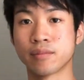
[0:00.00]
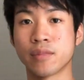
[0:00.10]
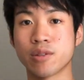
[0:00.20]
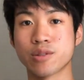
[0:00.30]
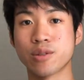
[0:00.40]

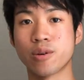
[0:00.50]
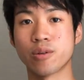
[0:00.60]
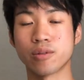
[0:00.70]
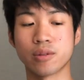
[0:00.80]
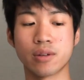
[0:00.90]
there's
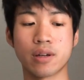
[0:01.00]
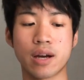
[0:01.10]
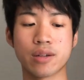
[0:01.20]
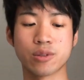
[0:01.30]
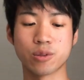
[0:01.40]
no
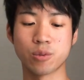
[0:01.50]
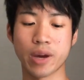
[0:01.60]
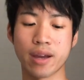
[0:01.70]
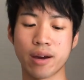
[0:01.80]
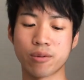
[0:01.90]
other
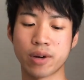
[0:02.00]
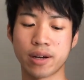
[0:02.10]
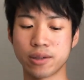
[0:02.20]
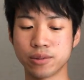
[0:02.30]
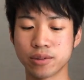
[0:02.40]
way
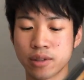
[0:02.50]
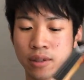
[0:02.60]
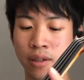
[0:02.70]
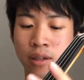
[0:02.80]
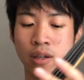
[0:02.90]
around
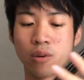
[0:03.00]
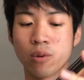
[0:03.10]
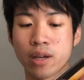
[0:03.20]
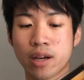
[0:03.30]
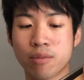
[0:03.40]

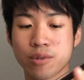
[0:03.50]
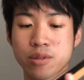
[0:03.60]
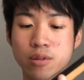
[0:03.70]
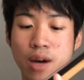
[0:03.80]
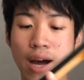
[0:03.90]
when it comes
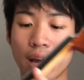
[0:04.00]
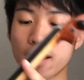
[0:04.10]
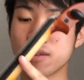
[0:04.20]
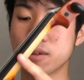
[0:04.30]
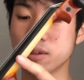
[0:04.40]
to
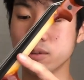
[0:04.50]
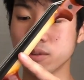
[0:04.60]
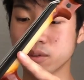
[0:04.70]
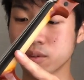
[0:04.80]
hide glue.